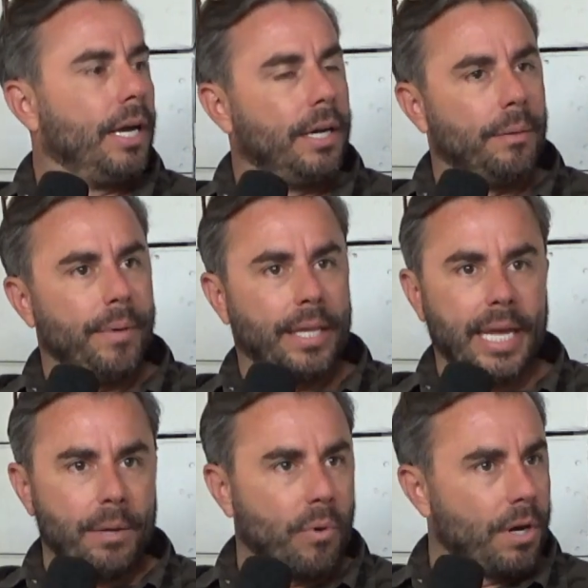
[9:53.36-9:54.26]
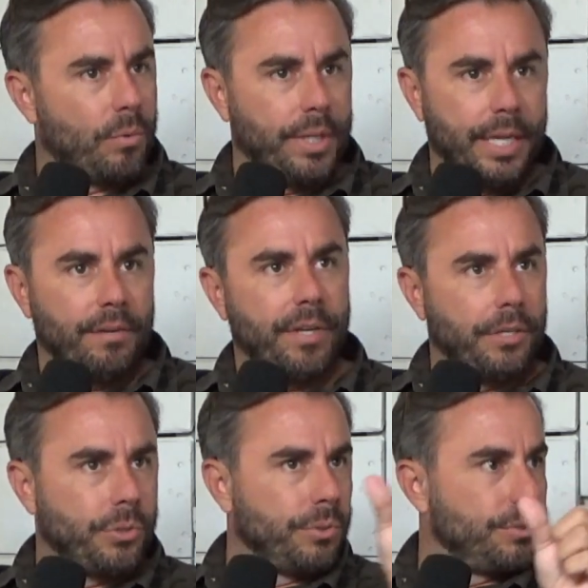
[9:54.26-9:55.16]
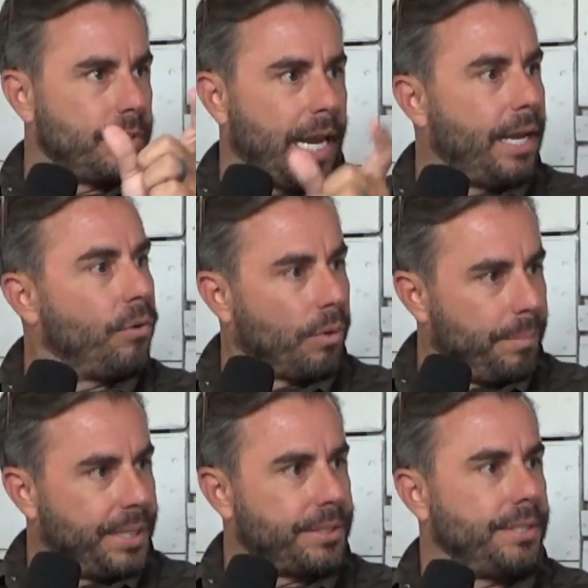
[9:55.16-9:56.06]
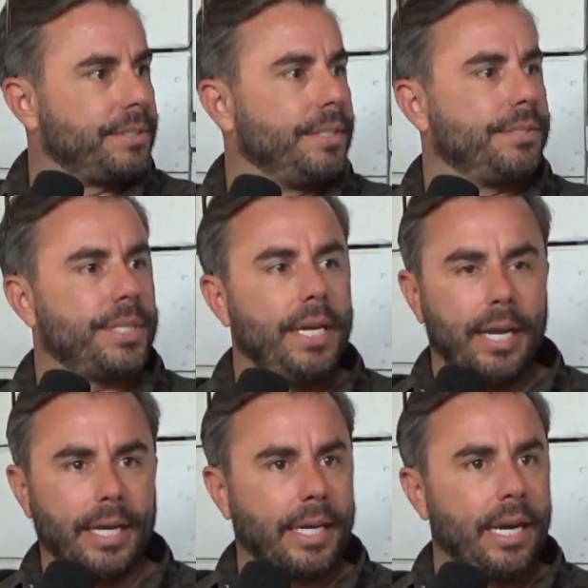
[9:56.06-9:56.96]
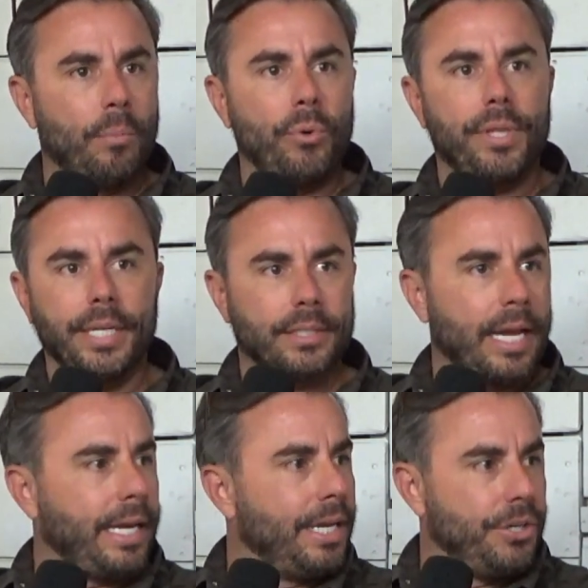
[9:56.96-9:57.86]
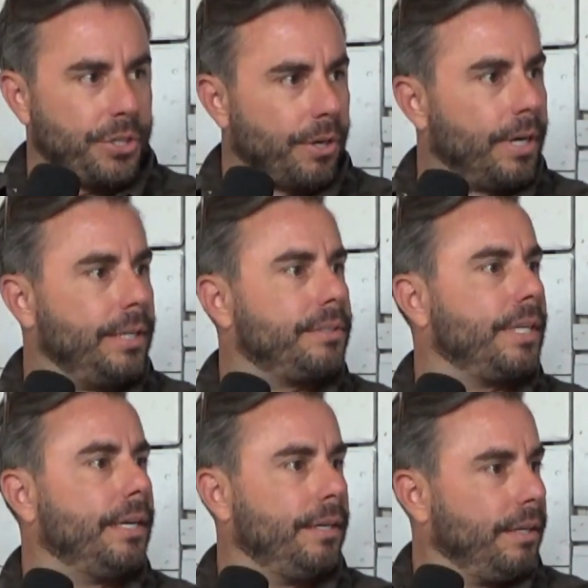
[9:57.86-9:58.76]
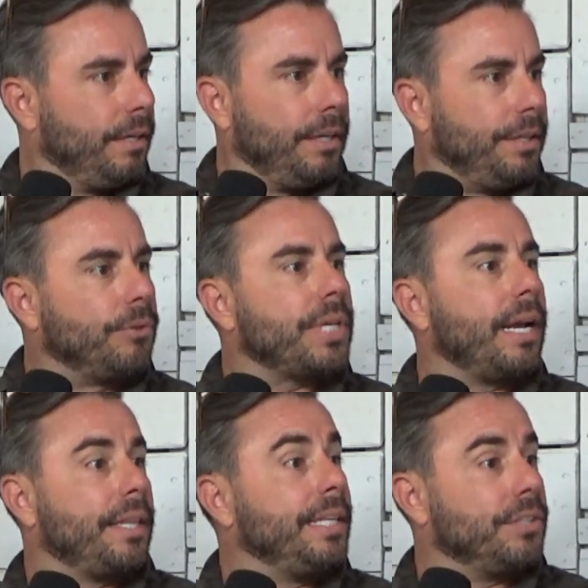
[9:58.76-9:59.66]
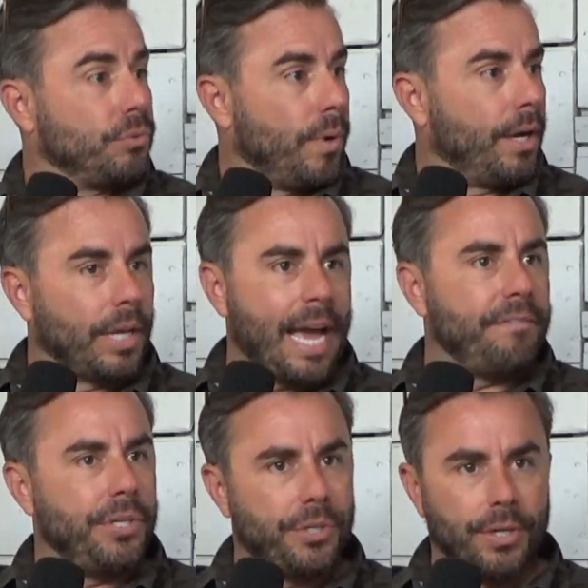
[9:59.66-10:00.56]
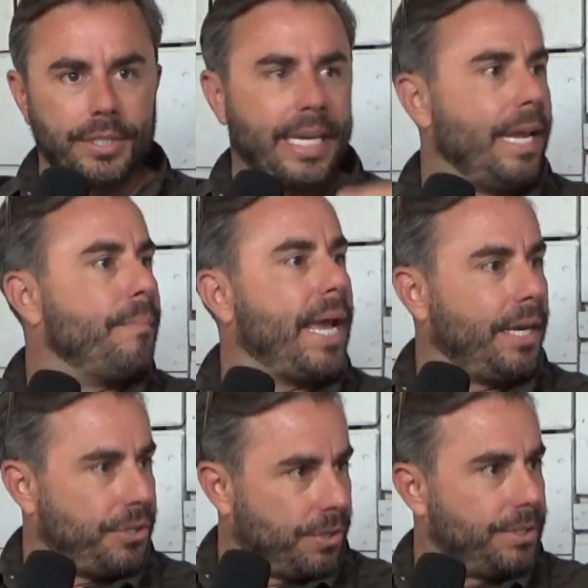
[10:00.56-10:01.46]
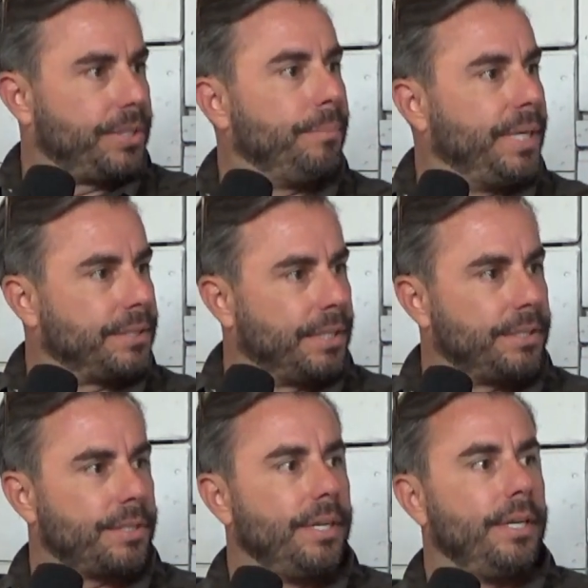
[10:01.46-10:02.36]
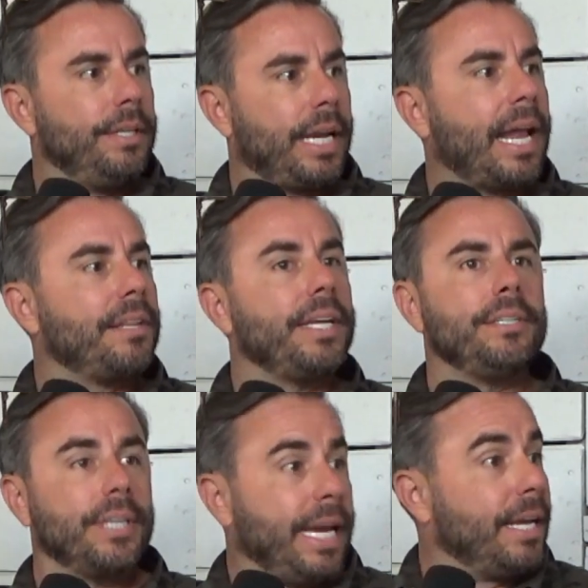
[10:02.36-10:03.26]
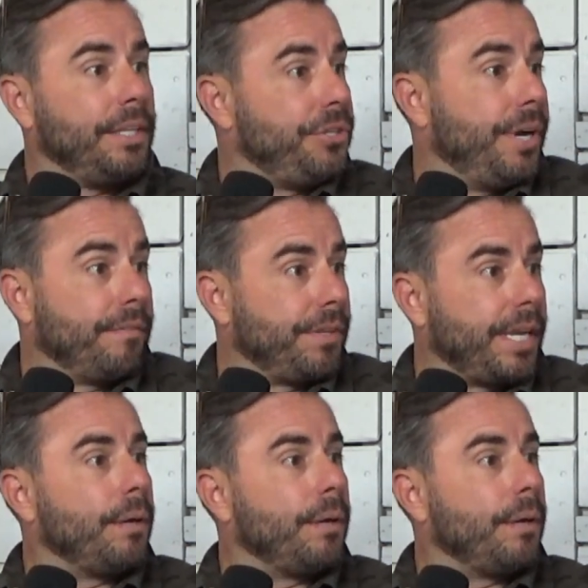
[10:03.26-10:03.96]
And they work with individuals and or businesses and can help with things like insurance and those kind of things as well. Life insurance, key man insurance in business, kind of things, again, that you never think